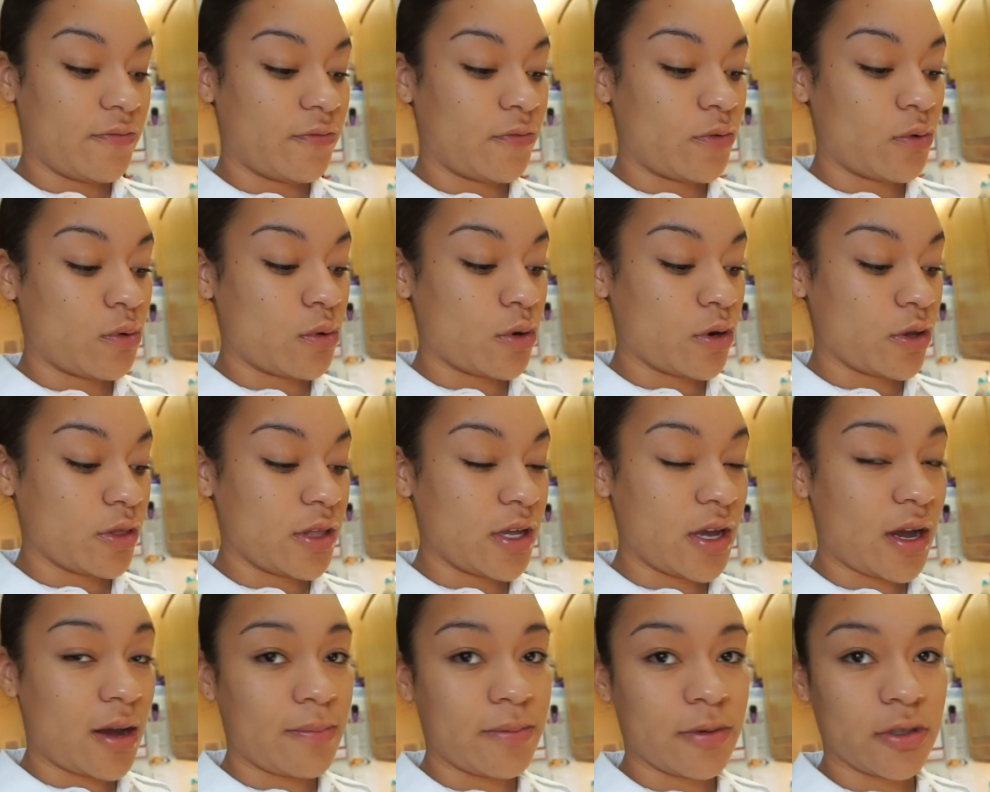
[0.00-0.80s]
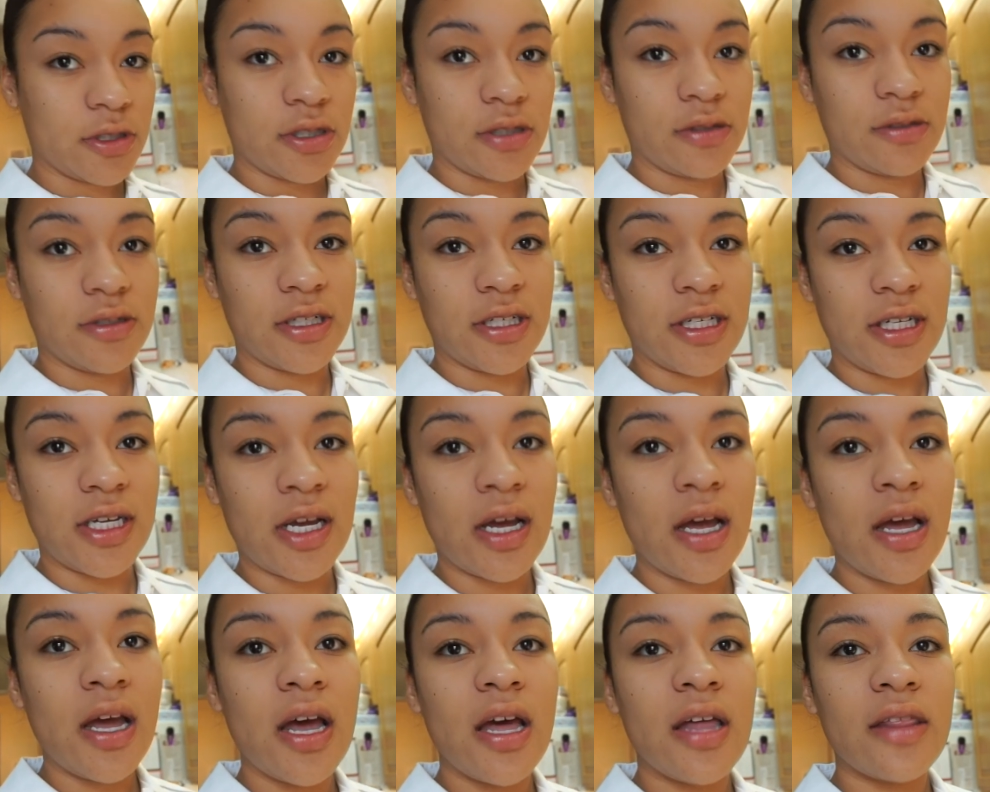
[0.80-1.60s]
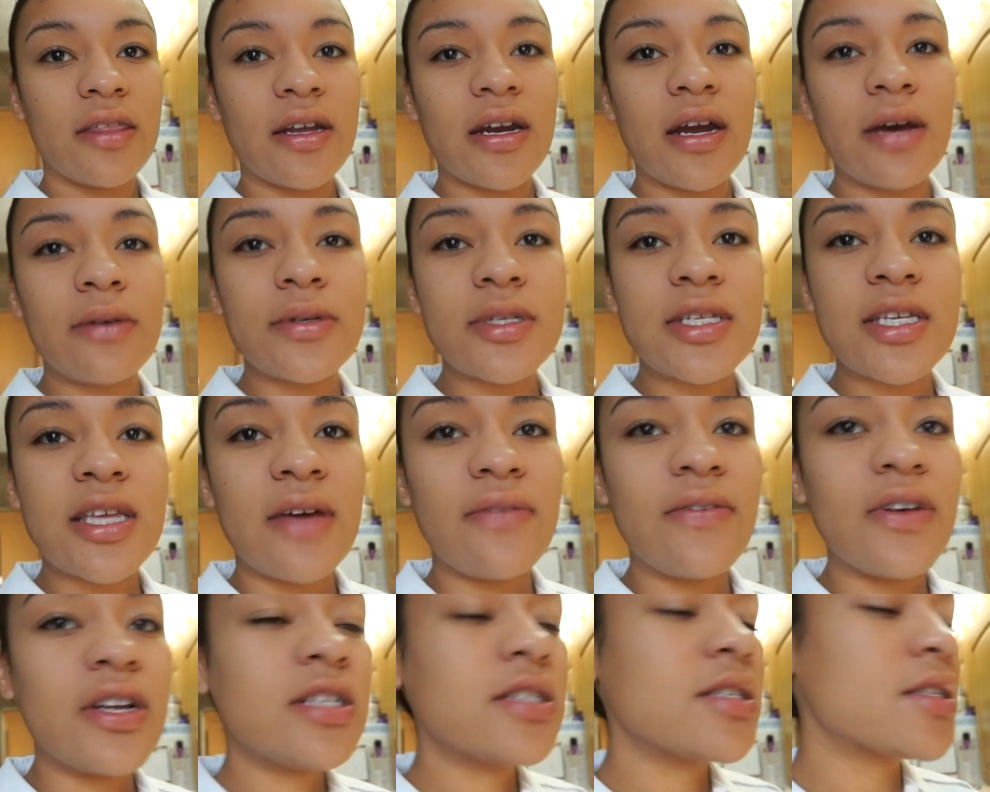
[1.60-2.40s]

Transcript: for the opportunity that I was given.